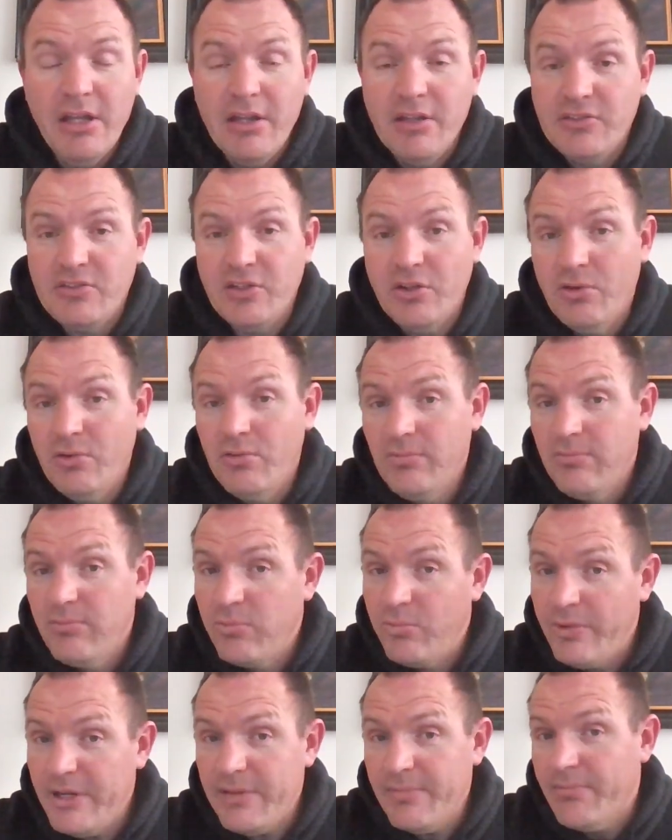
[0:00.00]
So
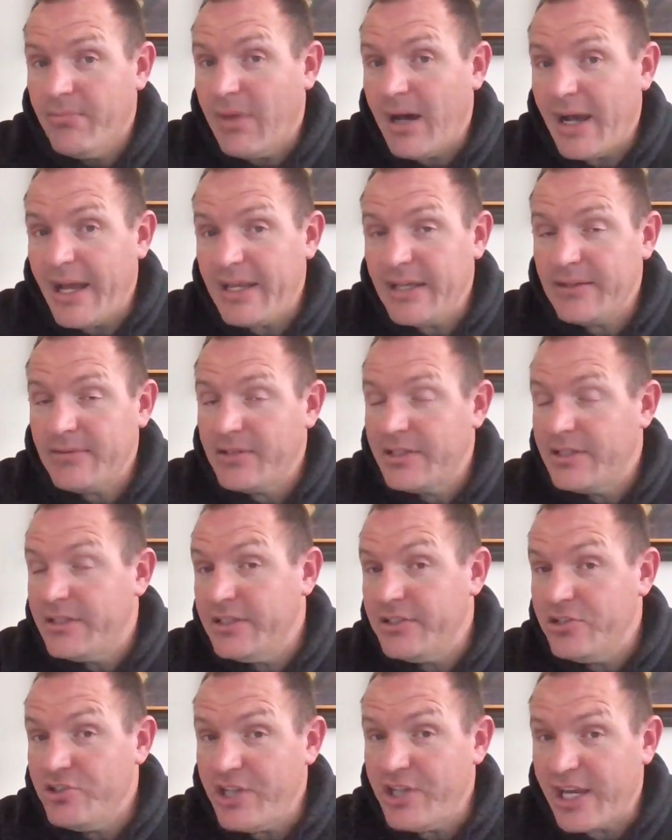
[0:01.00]
we might
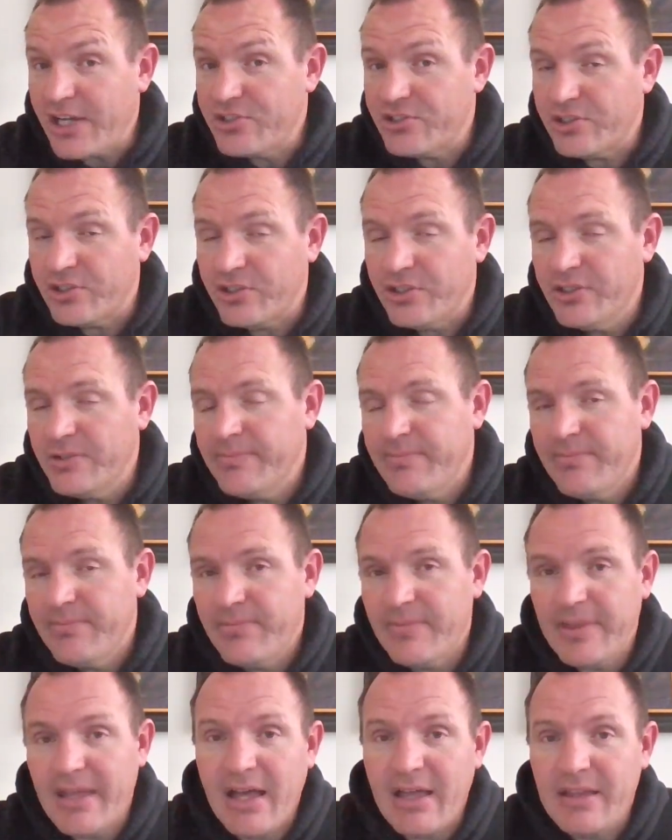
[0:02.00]
conjecture
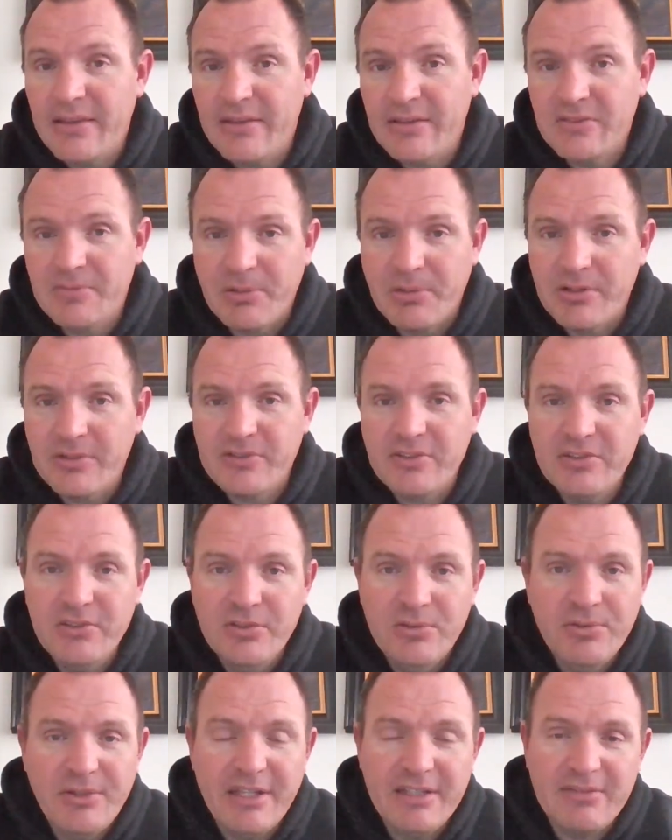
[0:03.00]
that this person
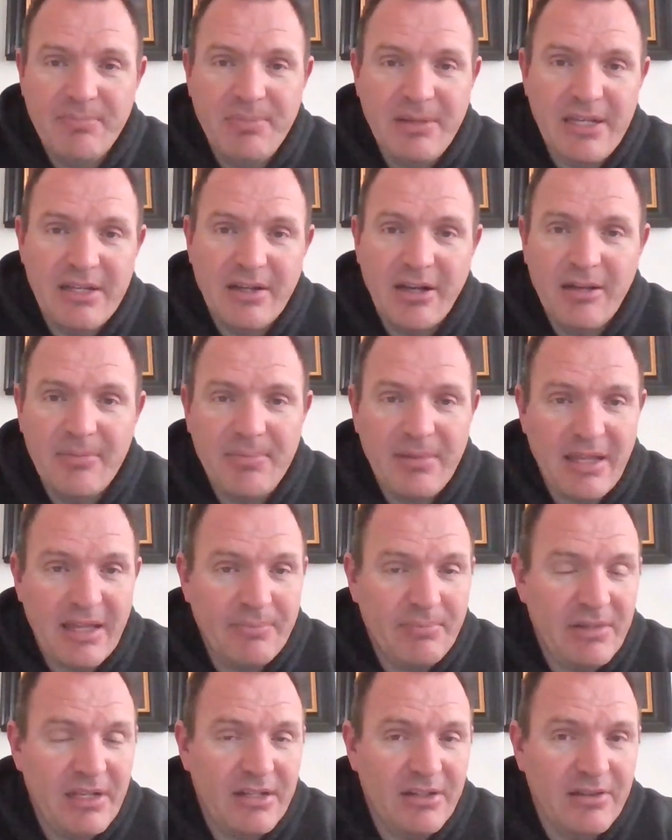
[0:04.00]
who gets beat up
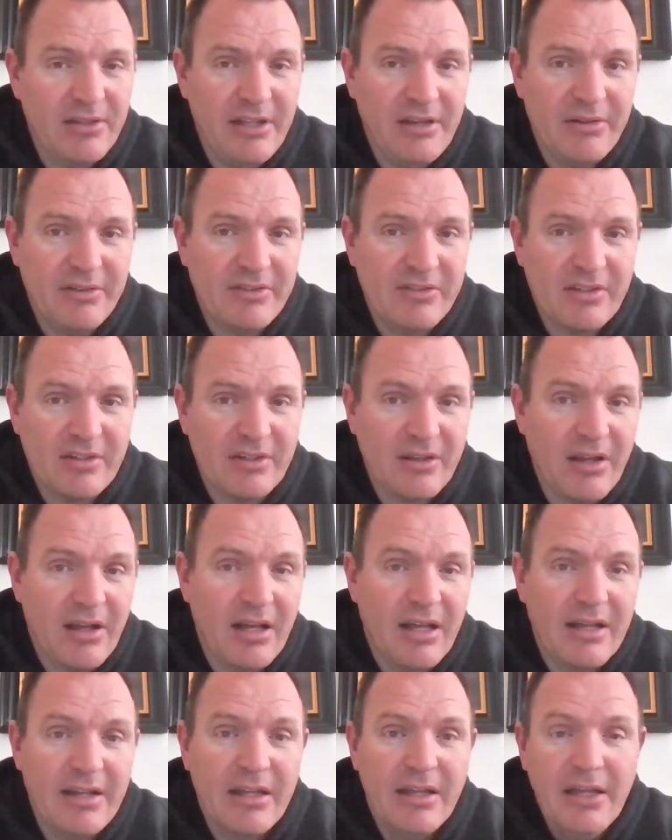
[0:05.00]
and being a leader of the
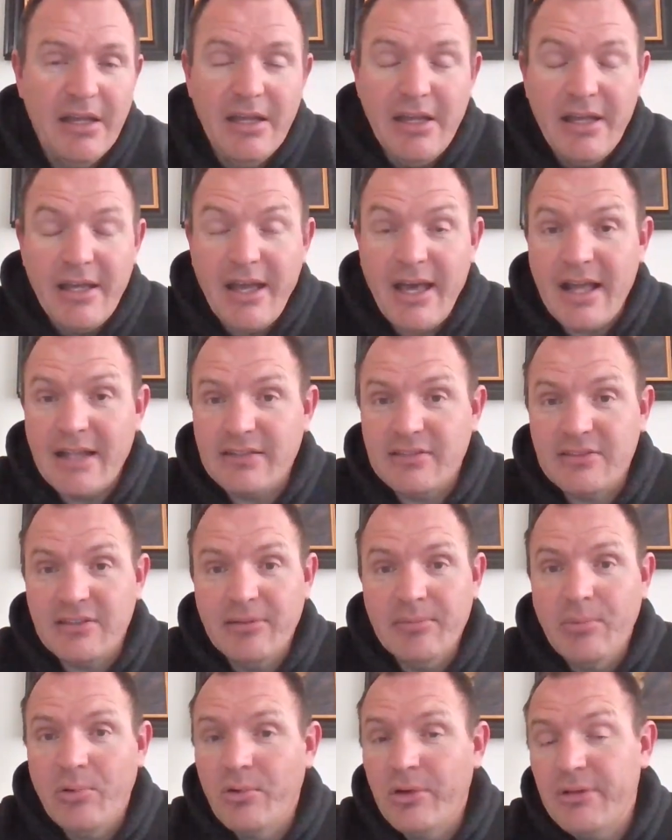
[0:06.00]
synagogue at
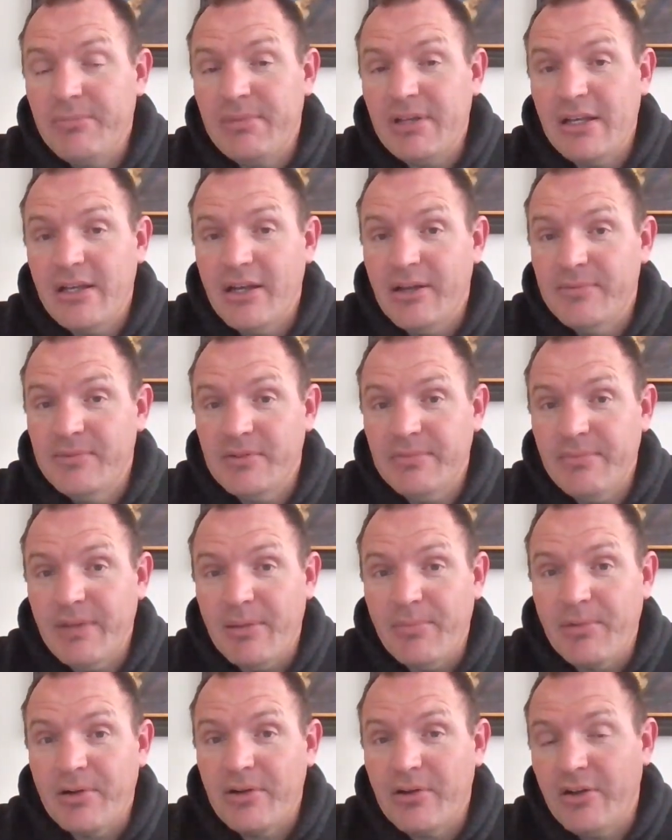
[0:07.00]
some point becomes a
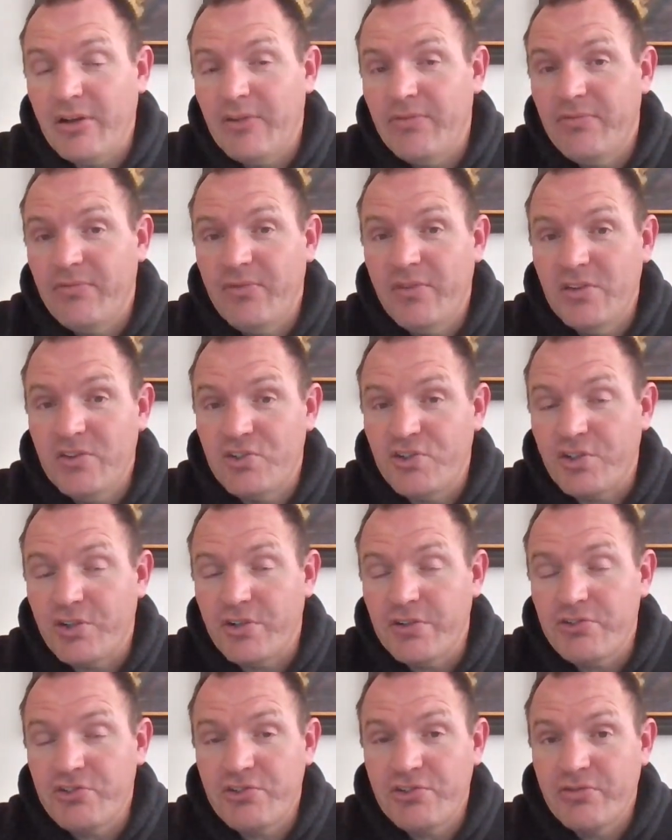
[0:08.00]
member of the
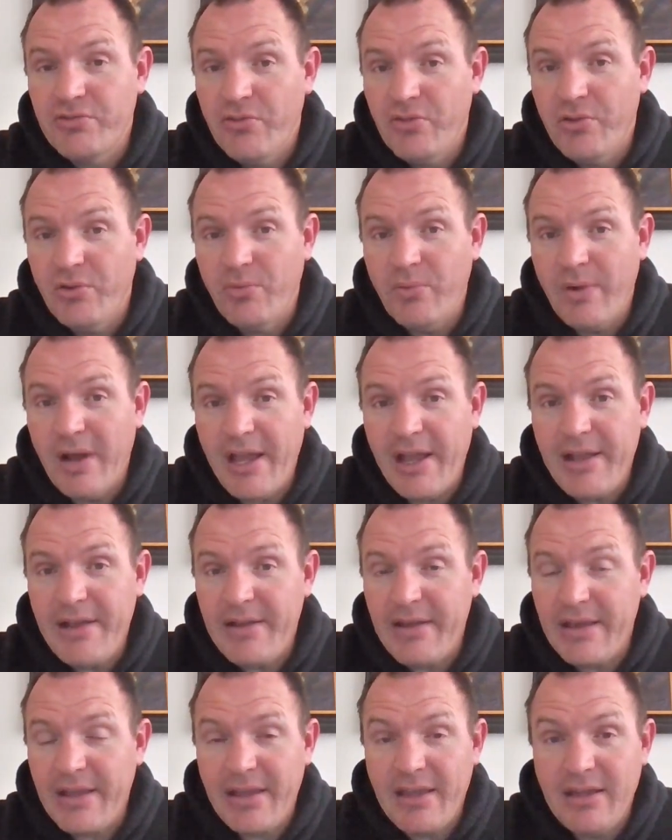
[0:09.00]
church, the
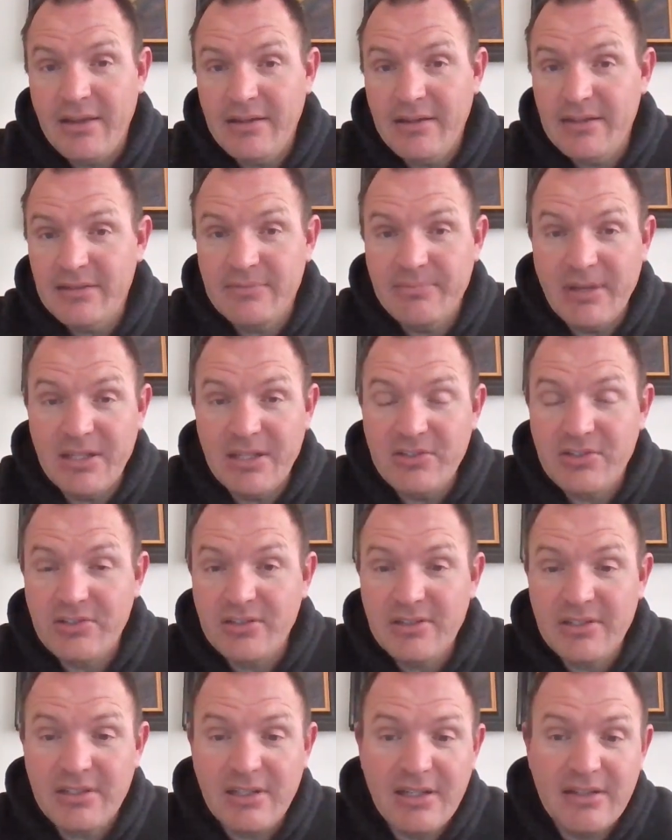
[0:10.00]
way, and is
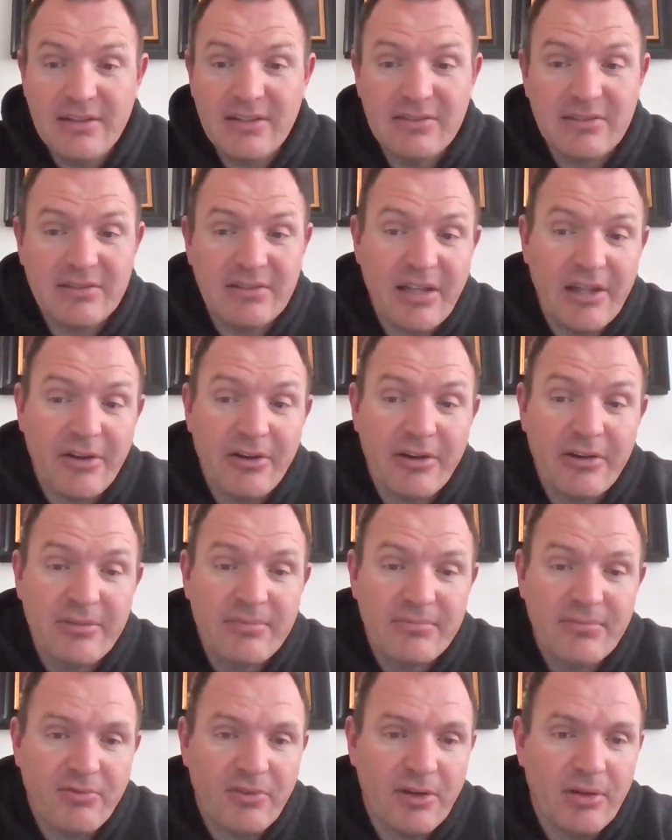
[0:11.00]
mentioned in this letter
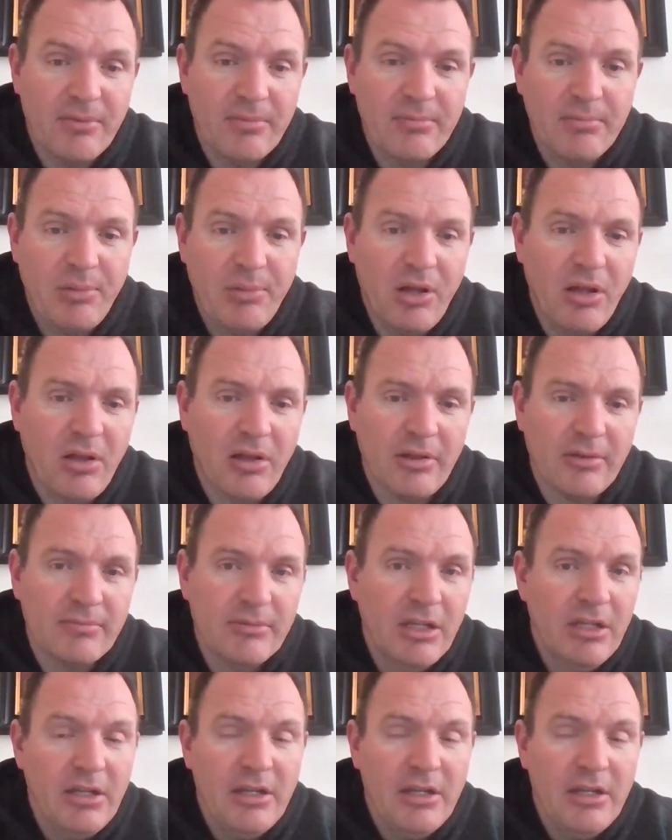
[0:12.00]
from Paul.